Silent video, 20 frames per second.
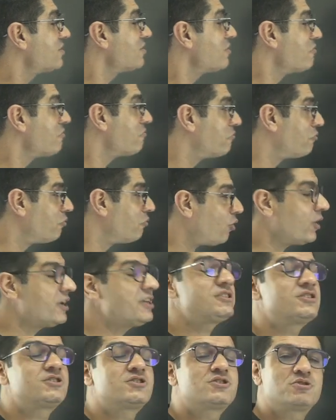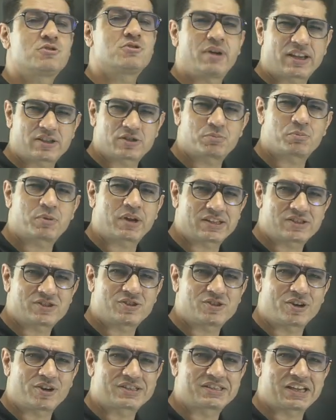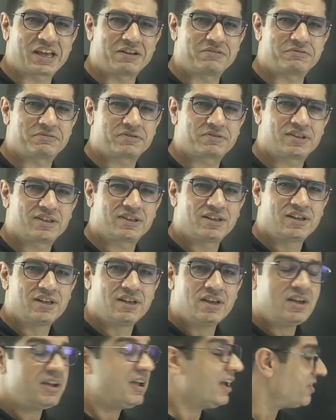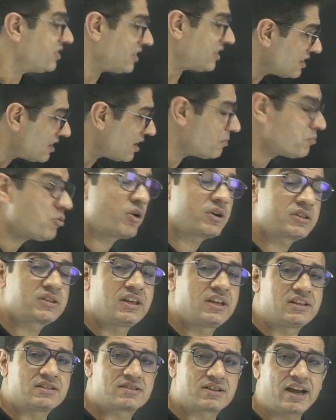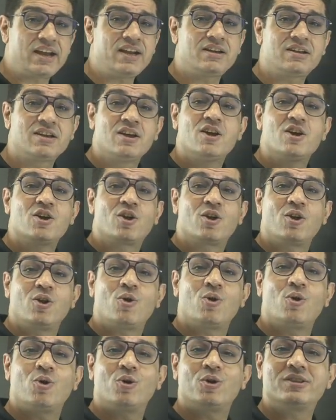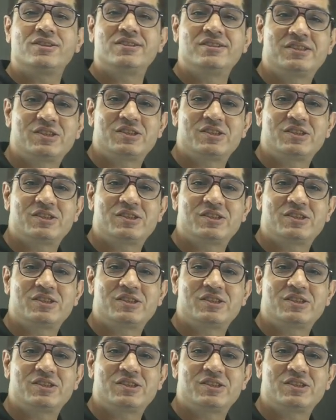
voice to express yourself. And then there are more things, right? Clothes,